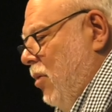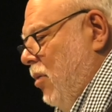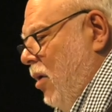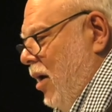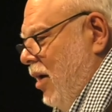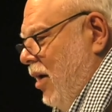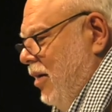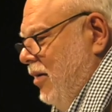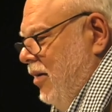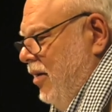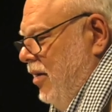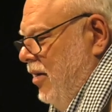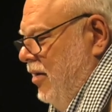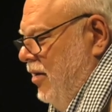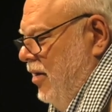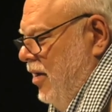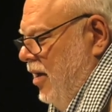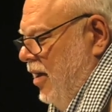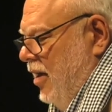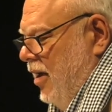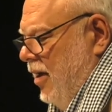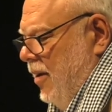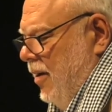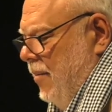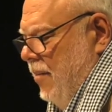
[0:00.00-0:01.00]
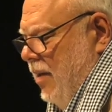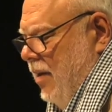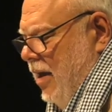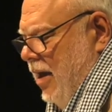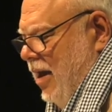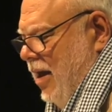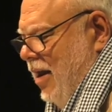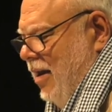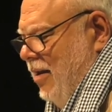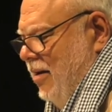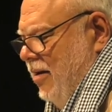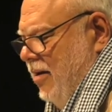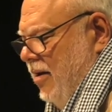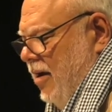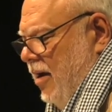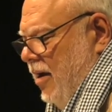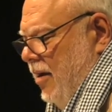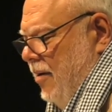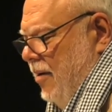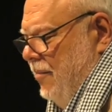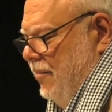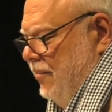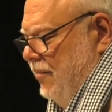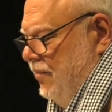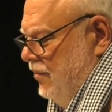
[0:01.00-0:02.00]
brought um, and
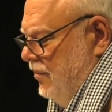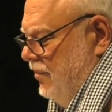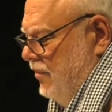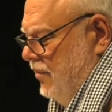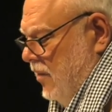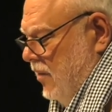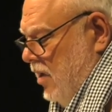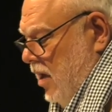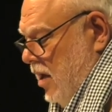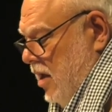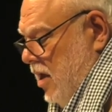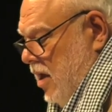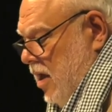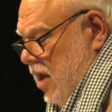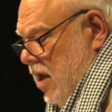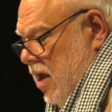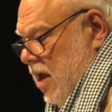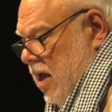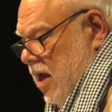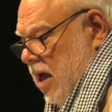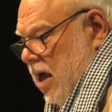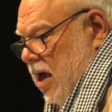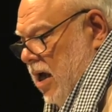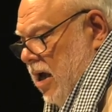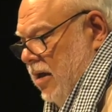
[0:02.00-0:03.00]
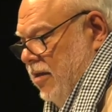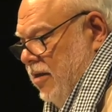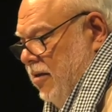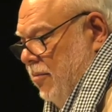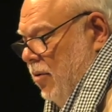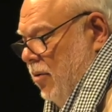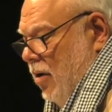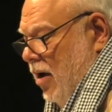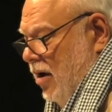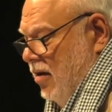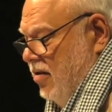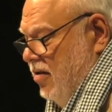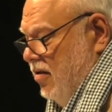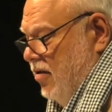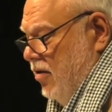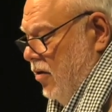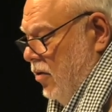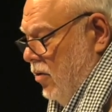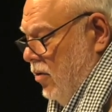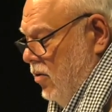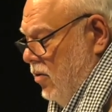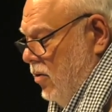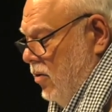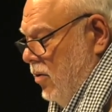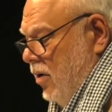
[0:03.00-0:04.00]
uh, uh, the Bronx
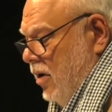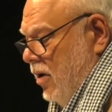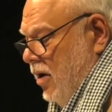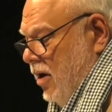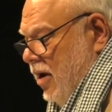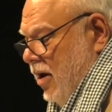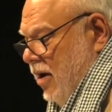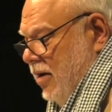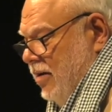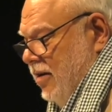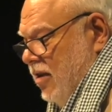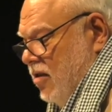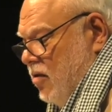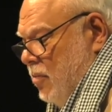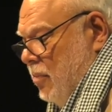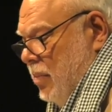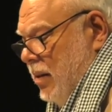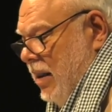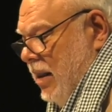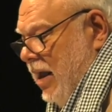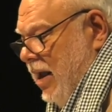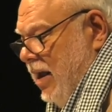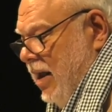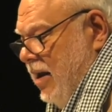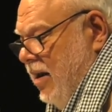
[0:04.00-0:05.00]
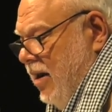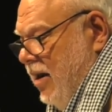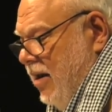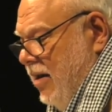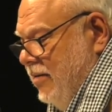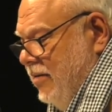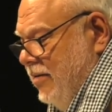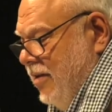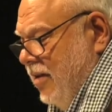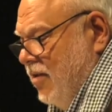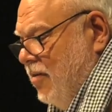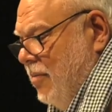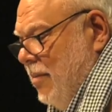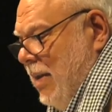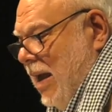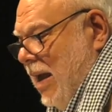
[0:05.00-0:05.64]
Zoo displayed this